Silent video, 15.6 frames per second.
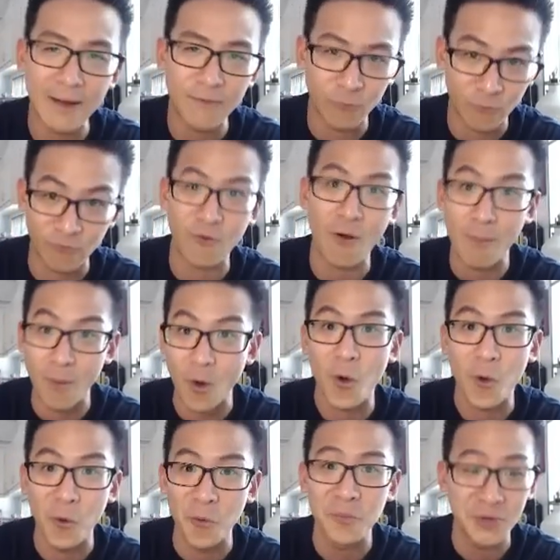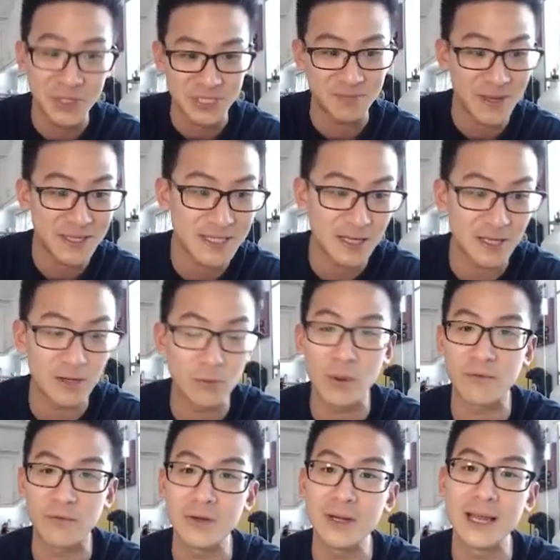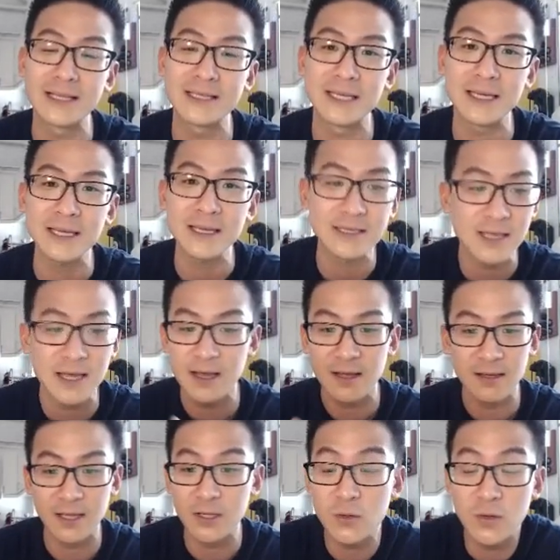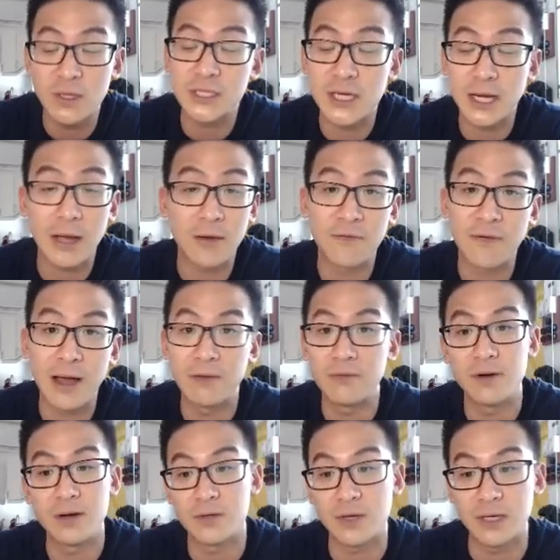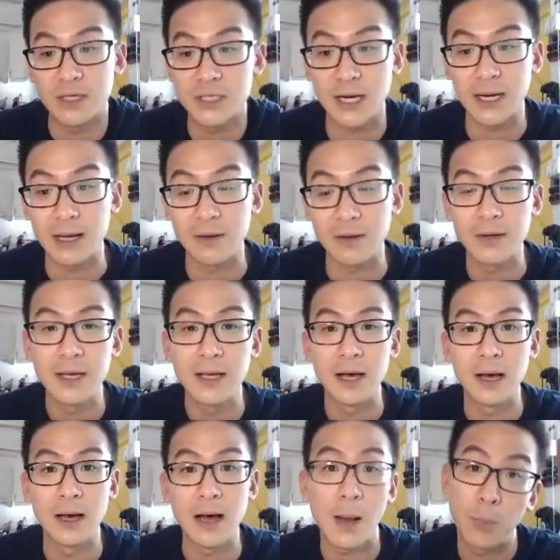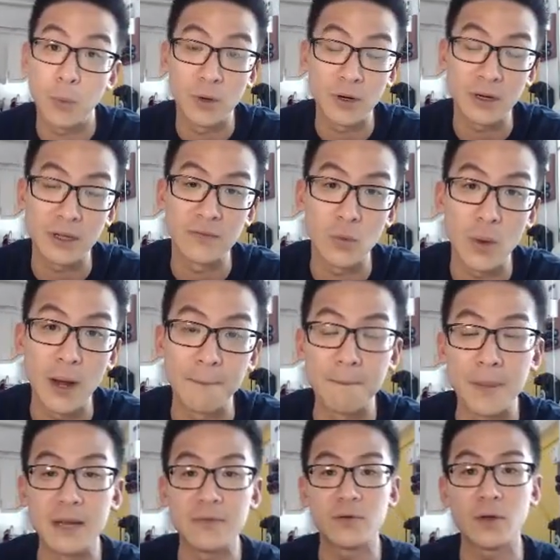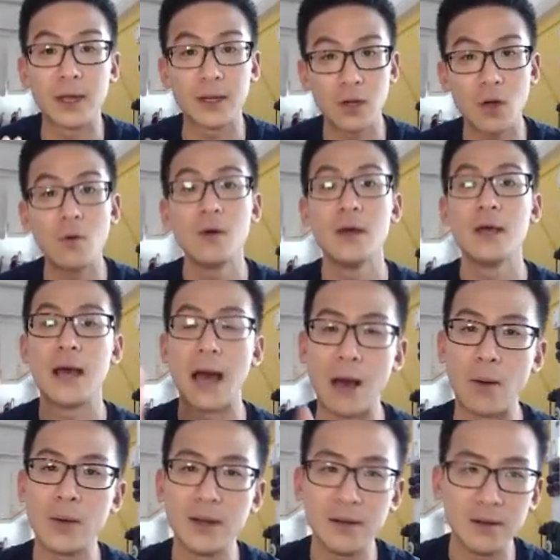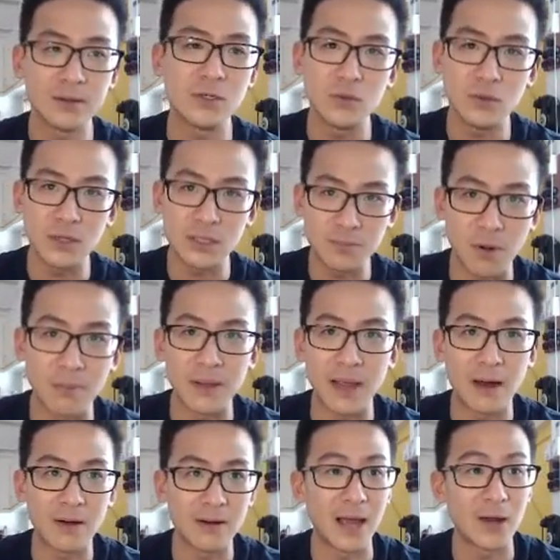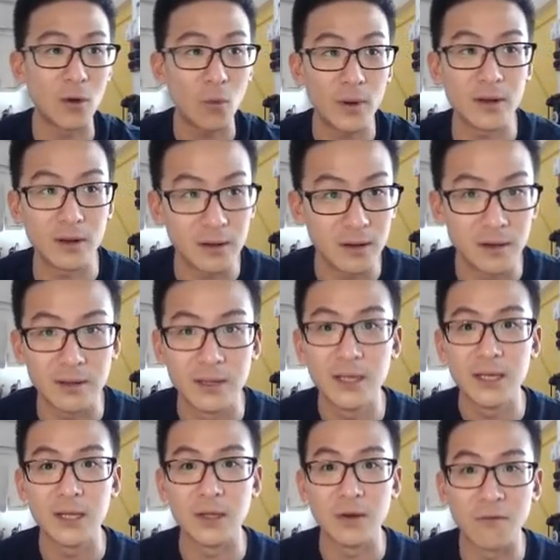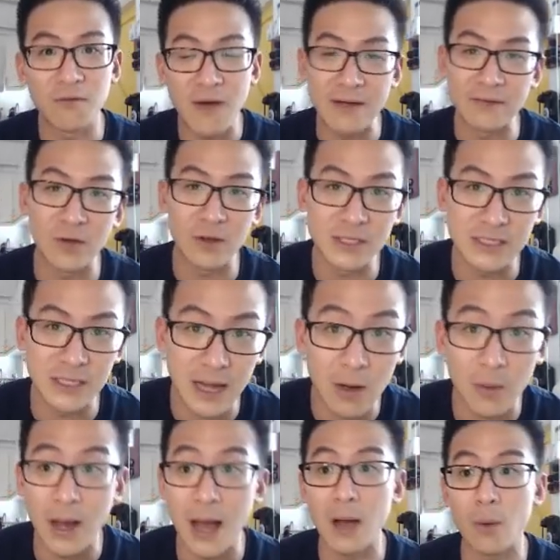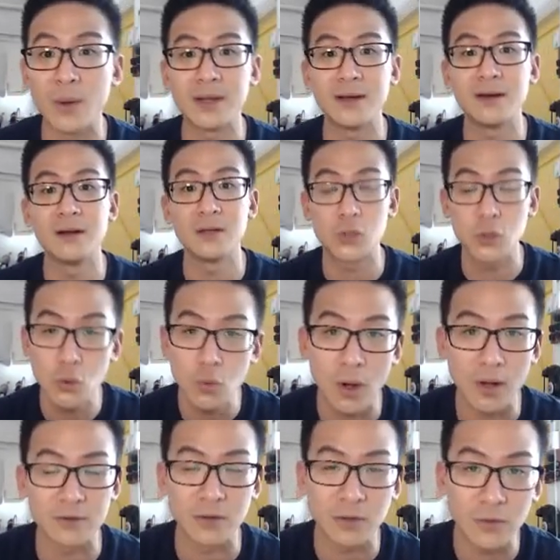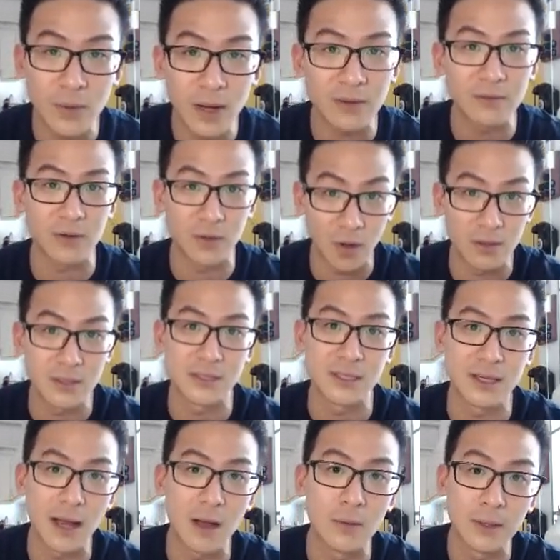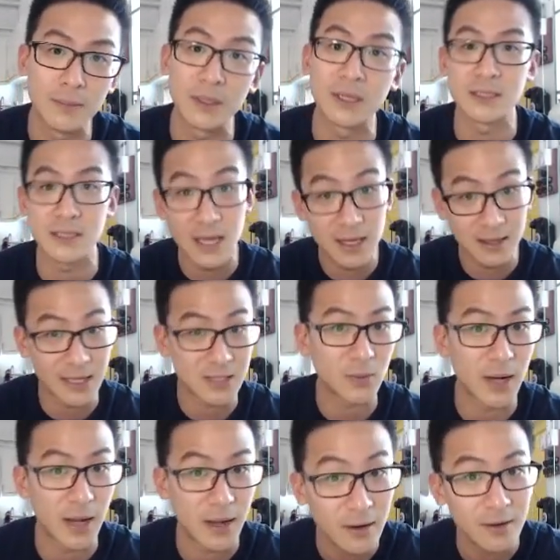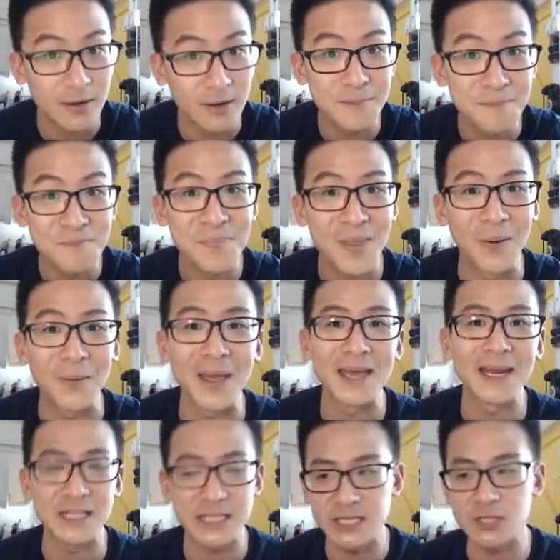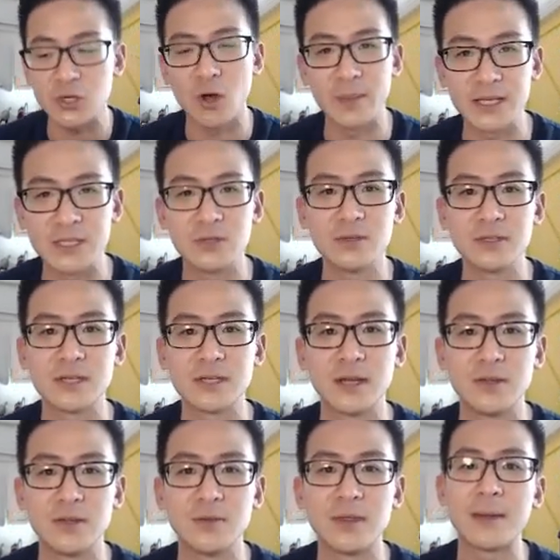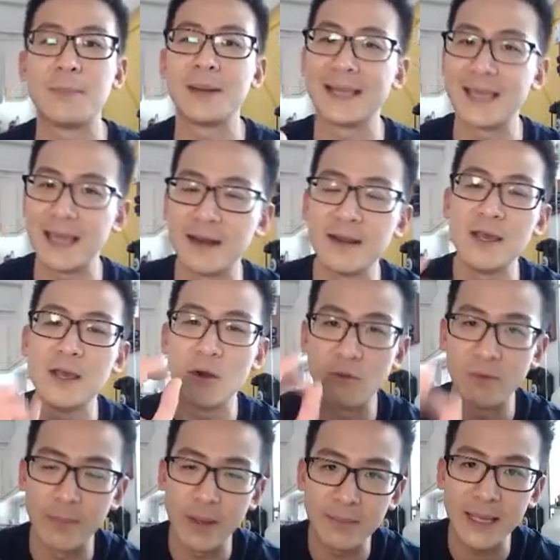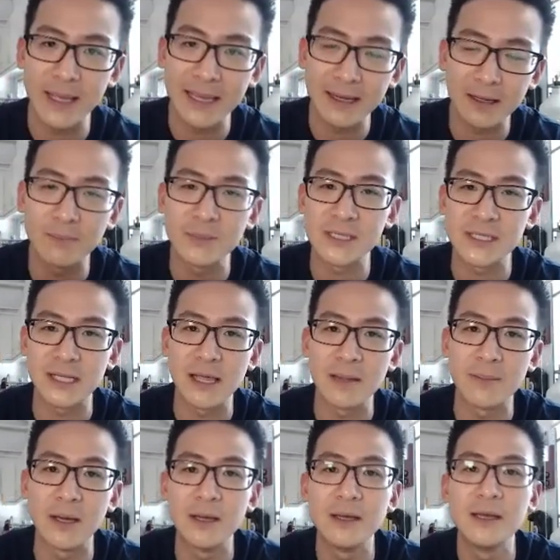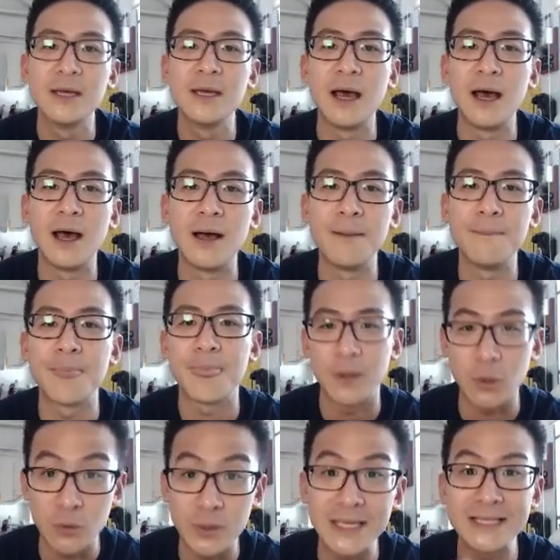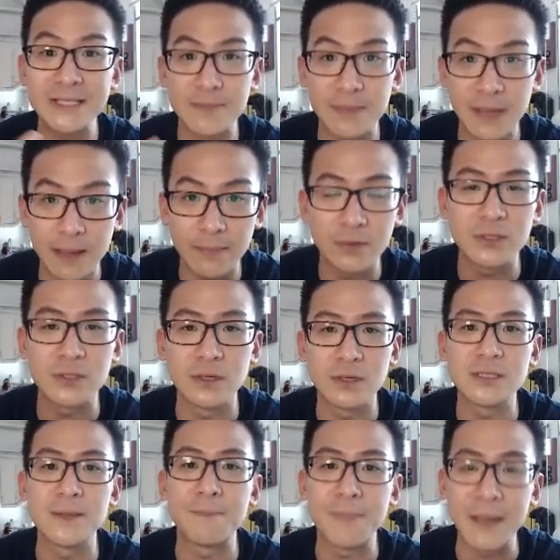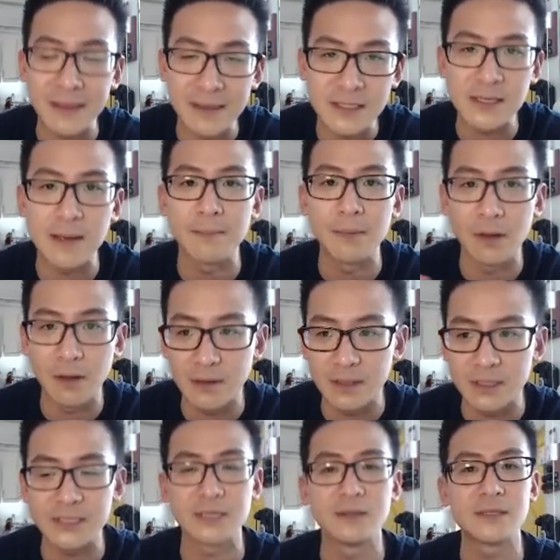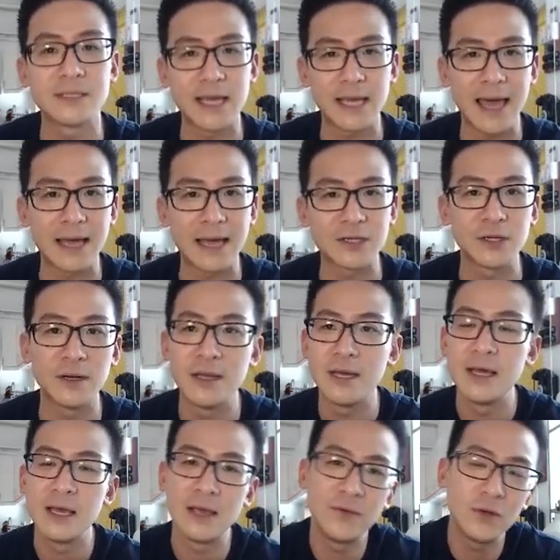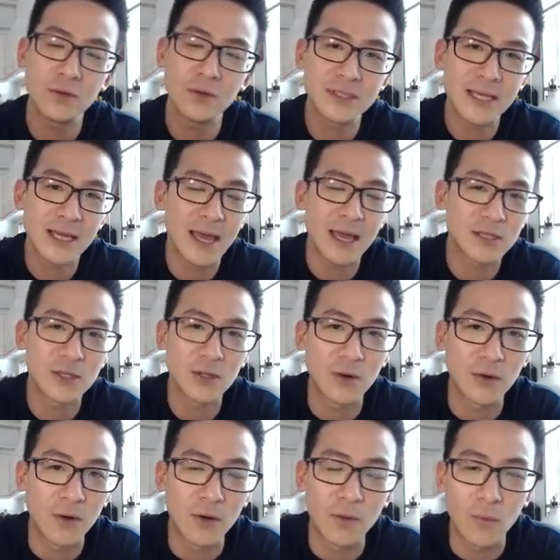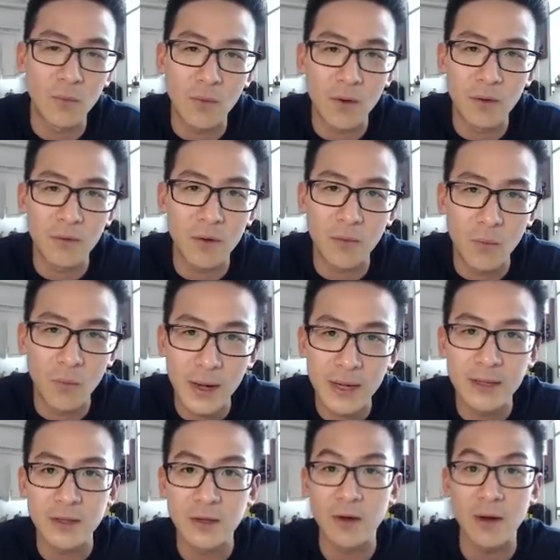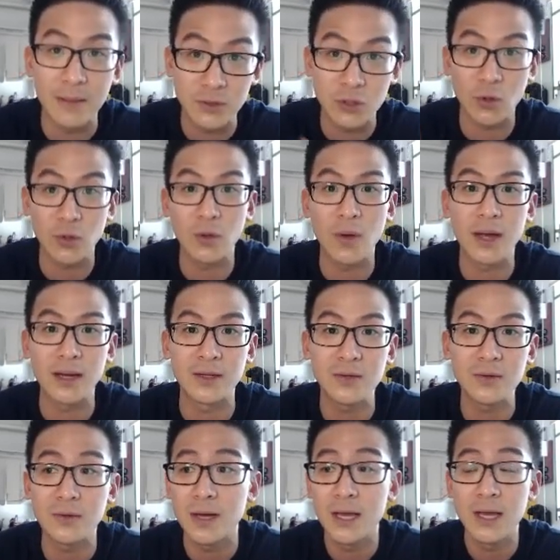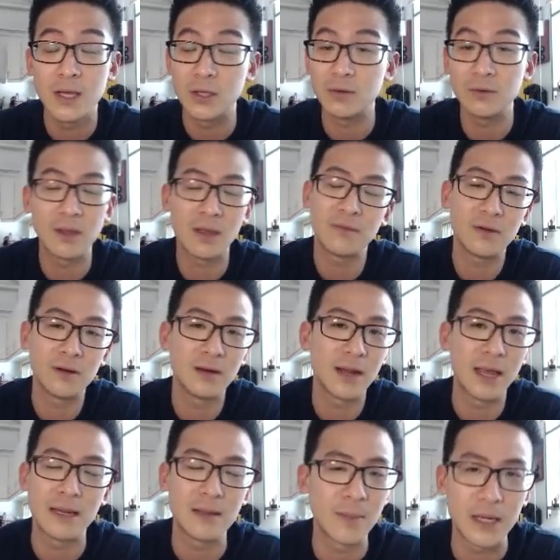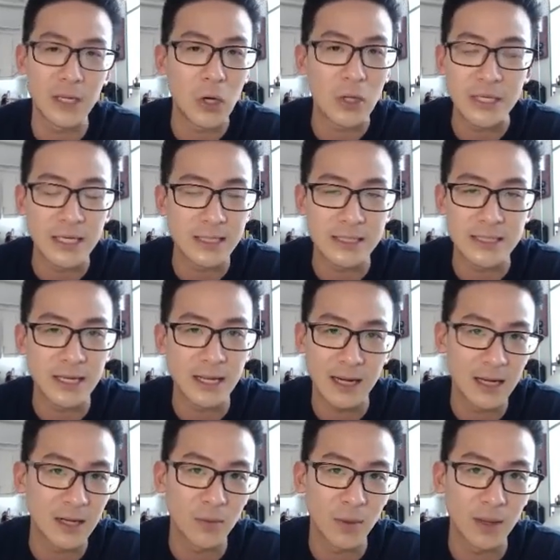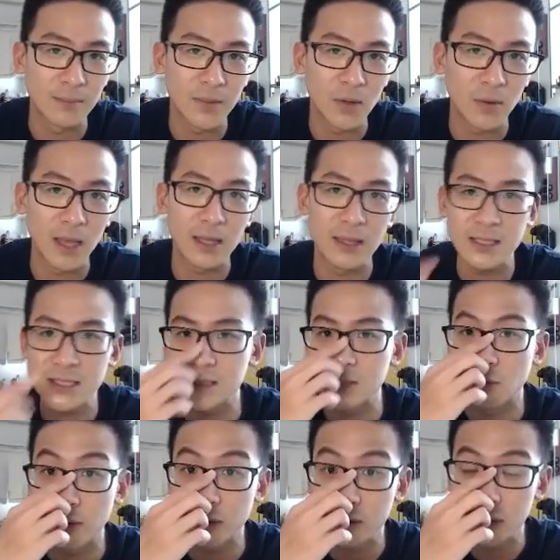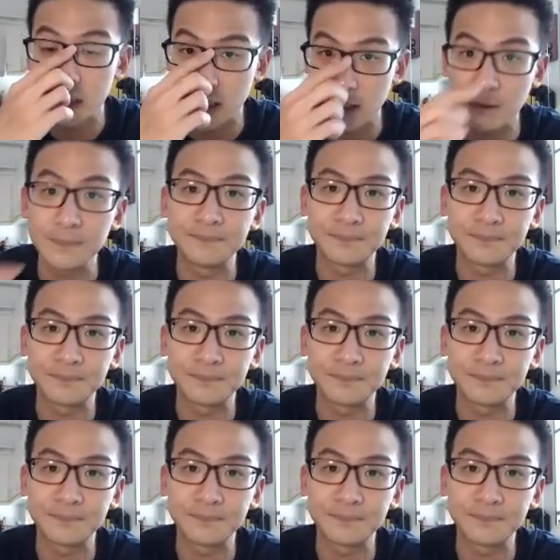from home, which is basically what freelancing is, then you can check out Fiverr and you can check out Upwork if you want. But if you're like, no, I want to learn to do this properly, Aaron, I don't want to earn, you know, $5 an hour, I want to earn $200, $300 an hour because that's what I earn, okay? And I teach all my students how to do that. But again, remember, income disclaimer, you need to be able to pick this up, learn the skills, take action. If you don't take action on what, you know, I'm showing you how to do, you'll never earn any money on the internet anyway, okay? This is a real skill.